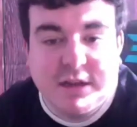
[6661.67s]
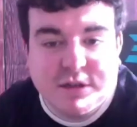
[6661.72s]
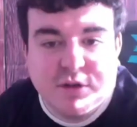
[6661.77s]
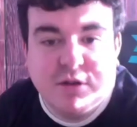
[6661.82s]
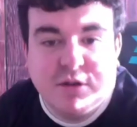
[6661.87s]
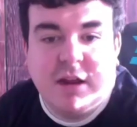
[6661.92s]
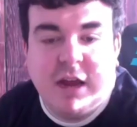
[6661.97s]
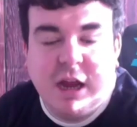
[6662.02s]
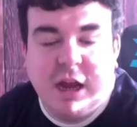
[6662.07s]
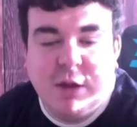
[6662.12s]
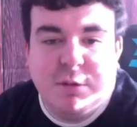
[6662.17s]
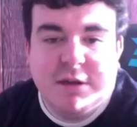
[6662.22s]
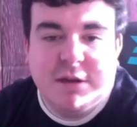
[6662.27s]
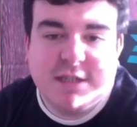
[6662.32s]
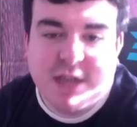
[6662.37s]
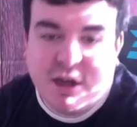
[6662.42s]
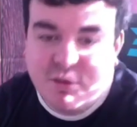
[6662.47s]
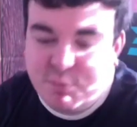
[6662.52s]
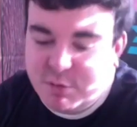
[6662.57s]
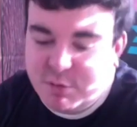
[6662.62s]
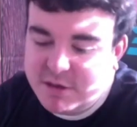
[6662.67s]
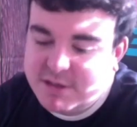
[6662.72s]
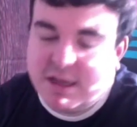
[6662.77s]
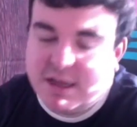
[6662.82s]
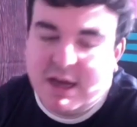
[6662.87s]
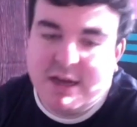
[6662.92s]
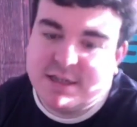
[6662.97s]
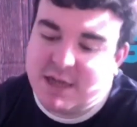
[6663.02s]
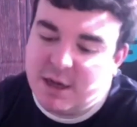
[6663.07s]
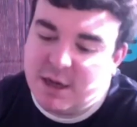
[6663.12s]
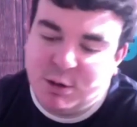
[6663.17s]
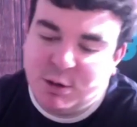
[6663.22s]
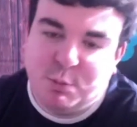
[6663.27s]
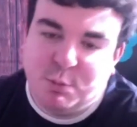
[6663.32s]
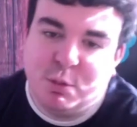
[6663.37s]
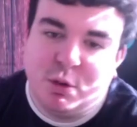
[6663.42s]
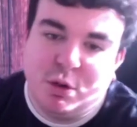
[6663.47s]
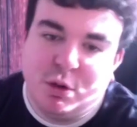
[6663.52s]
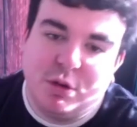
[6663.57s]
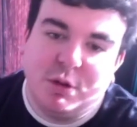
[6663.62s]
It's good to keep yourself busy, like say on the
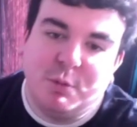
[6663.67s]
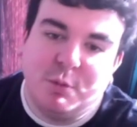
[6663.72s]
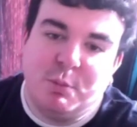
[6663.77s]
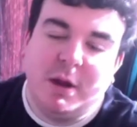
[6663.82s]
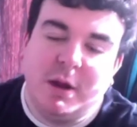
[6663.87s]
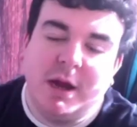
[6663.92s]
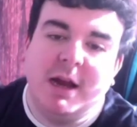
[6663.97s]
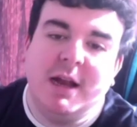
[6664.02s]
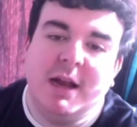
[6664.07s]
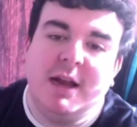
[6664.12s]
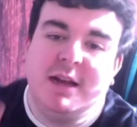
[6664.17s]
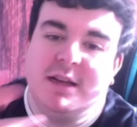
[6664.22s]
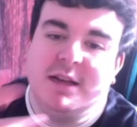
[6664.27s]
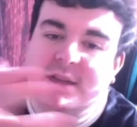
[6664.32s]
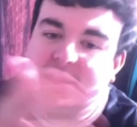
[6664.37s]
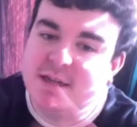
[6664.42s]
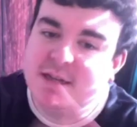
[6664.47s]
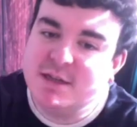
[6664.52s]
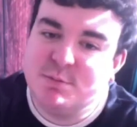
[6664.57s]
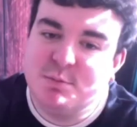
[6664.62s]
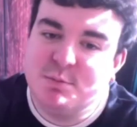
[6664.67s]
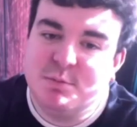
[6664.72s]
book, the paintings, this